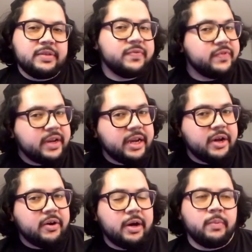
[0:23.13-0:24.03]

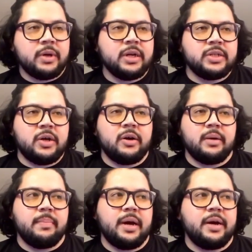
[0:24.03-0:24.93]
video, I wanted to talk
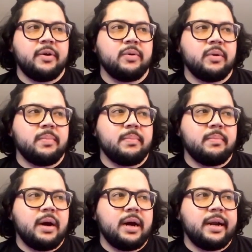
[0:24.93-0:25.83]
about
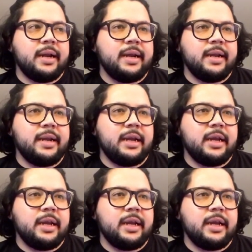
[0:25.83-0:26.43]
my